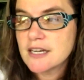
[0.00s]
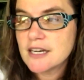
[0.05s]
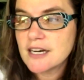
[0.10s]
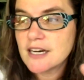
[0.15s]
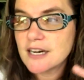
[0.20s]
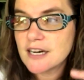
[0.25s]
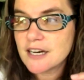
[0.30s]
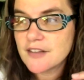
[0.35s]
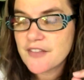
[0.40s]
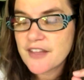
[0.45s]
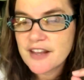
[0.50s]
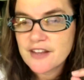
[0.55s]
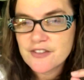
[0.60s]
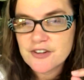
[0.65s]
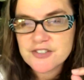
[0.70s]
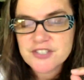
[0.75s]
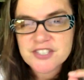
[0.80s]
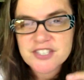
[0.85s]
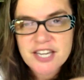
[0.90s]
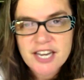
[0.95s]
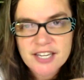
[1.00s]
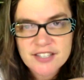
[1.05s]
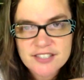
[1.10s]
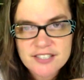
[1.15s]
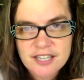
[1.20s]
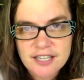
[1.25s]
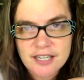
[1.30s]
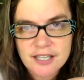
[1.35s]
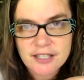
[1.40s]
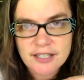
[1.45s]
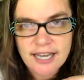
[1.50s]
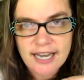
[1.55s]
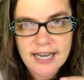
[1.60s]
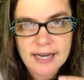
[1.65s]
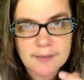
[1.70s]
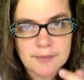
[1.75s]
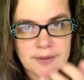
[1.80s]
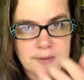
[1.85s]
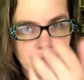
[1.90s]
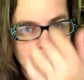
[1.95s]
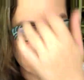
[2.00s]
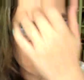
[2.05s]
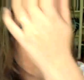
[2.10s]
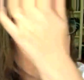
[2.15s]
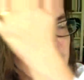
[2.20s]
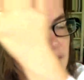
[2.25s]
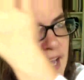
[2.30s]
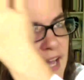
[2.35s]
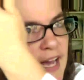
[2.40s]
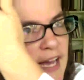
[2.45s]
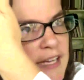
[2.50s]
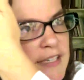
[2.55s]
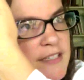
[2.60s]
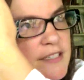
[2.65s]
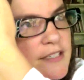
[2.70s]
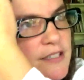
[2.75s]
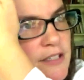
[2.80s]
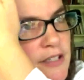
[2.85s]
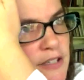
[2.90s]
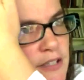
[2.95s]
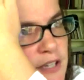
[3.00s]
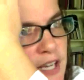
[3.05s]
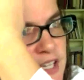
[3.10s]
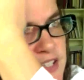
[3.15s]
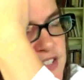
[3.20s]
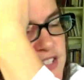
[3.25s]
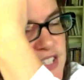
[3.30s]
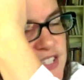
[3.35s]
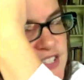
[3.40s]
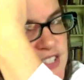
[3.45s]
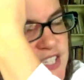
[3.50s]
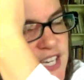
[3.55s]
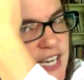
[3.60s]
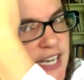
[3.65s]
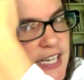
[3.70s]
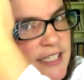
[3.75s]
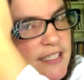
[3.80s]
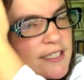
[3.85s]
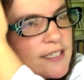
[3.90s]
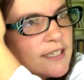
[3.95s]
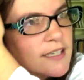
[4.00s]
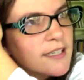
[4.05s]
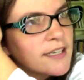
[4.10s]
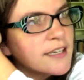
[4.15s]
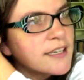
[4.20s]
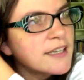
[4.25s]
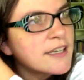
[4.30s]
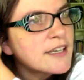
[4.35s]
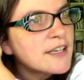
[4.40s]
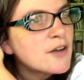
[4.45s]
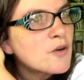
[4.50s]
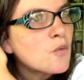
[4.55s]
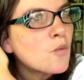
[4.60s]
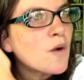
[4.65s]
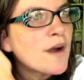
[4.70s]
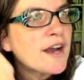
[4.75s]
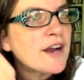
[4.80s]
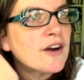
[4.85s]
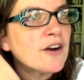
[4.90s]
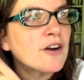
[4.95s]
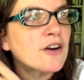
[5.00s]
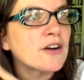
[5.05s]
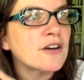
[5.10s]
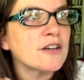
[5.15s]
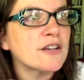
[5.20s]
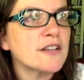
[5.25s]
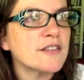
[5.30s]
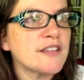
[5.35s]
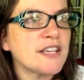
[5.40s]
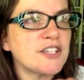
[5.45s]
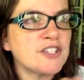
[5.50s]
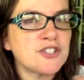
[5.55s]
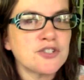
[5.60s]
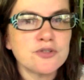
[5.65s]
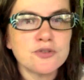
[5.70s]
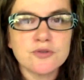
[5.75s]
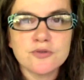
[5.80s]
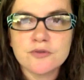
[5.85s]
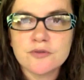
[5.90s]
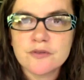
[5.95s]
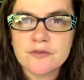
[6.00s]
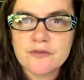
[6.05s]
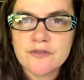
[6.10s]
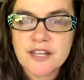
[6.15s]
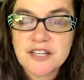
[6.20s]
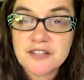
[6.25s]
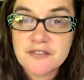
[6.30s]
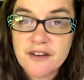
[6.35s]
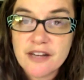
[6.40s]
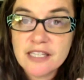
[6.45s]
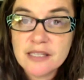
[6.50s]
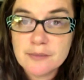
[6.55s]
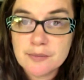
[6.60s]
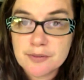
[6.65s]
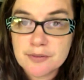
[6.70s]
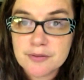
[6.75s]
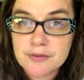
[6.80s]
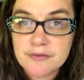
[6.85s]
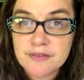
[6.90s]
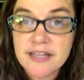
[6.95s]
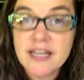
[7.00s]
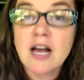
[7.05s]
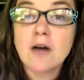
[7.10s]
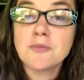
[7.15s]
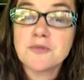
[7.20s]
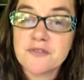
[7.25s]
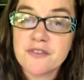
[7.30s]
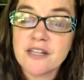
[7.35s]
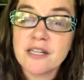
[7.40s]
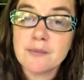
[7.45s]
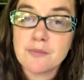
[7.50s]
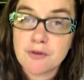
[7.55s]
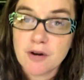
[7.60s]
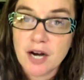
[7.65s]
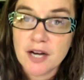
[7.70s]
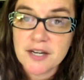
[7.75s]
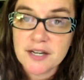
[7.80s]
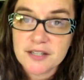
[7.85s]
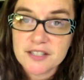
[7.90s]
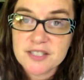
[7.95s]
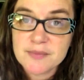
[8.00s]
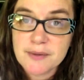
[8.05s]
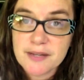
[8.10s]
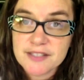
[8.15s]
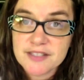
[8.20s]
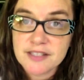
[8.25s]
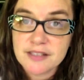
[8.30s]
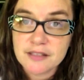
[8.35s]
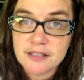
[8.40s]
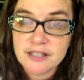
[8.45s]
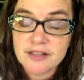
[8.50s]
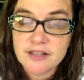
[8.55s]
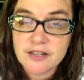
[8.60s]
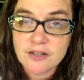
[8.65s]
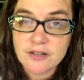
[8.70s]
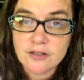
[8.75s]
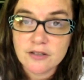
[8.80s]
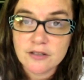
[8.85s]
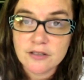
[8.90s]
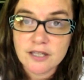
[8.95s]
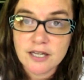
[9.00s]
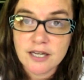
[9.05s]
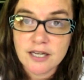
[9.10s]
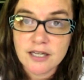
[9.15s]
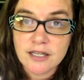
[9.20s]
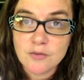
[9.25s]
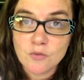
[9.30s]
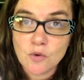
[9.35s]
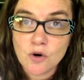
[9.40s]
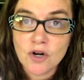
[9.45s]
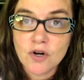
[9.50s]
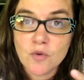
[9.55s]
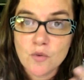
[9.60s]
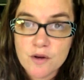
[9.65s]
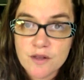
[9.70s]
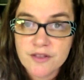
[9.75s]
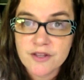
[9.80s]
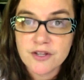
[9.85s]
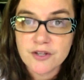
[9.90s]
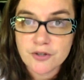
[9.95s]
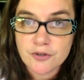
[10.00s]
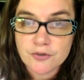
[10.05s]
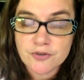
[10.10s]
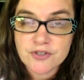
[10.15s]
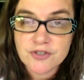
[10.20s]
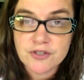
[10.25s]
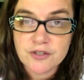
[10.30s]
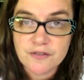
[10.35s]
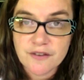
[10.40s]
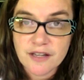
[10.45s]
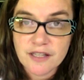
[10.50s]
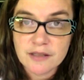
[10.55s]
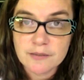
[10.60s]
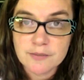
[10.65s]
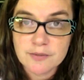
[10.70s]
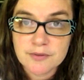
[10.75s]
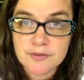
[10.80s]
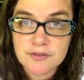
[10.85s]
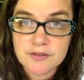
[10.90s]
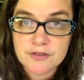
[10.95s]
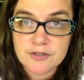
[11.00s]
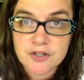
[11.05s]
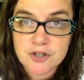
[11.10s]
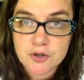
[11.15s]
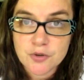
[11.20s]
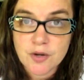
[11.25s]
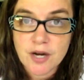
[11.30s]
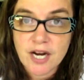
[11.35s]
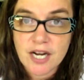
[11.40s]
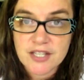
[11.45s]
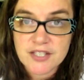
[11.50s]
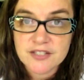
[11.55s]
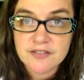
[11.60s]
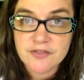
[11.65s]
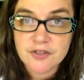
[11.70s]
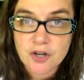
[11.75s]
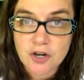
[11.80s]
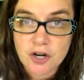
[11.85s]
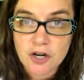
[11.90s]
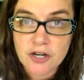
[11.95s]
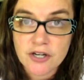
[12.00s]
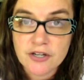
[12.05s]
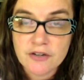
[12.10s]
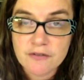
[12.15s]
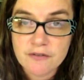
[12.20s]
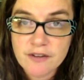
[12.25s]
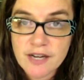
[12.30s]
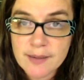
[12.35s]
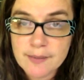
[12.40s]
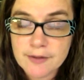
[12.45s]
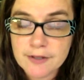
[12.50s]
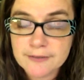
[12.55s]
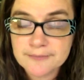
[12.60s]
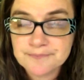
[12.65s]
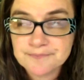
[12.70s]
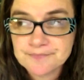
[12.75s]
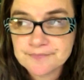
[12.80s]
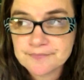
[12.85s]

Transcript: There's a textile lab at NC State where they help develop products, basically. They'll work with you to develop new kinds of yarn and fiber.